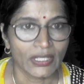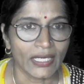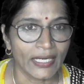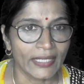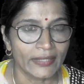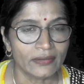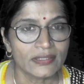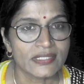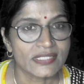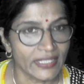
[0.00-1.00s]
and
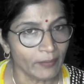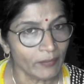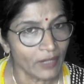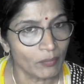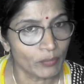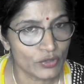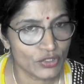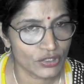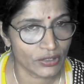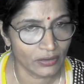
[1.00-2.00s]
same
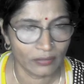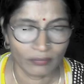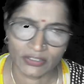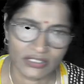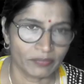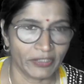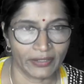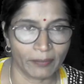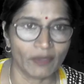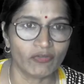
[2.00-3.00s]
composition, is made
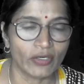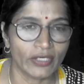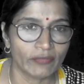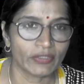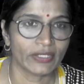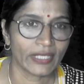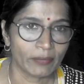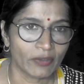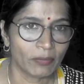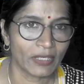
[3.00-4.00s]
up of only one type
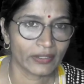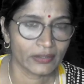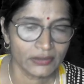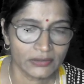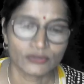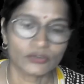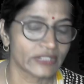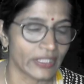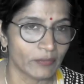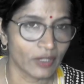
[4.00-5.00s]
of particles, so
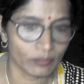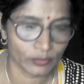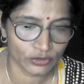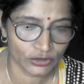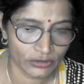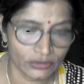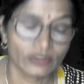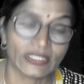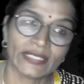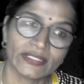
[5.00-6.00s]
same composition. So
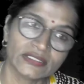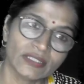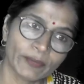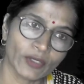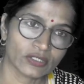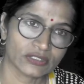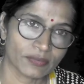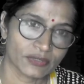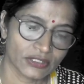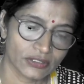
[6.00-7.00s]
that is the pure
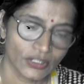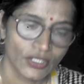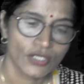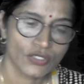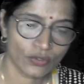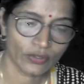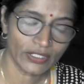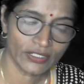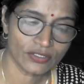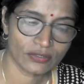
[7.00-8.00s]
substance. So
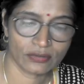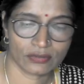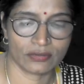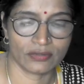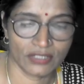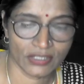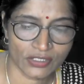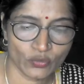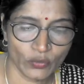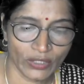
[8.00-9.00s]
in
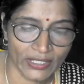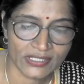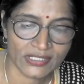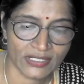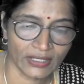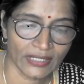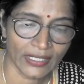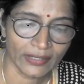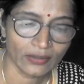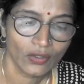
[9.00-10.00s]
just we can say that
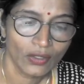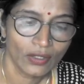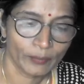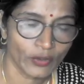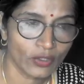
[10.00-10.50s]
pure